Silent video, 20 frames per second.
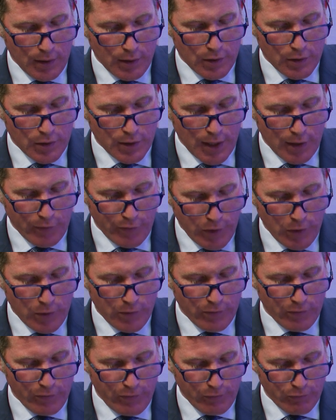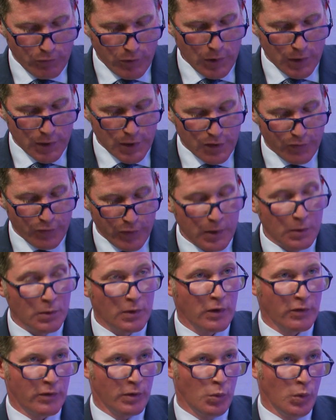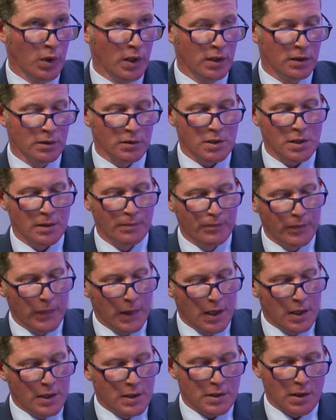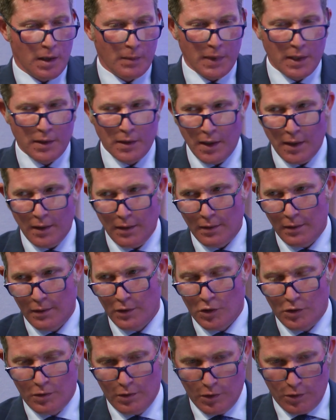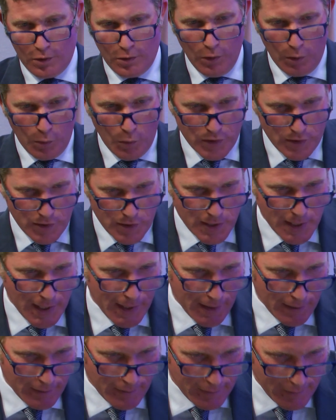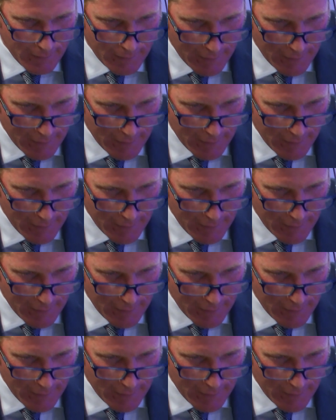to their ruler's view of the world. So, I mean, the court wasn't saying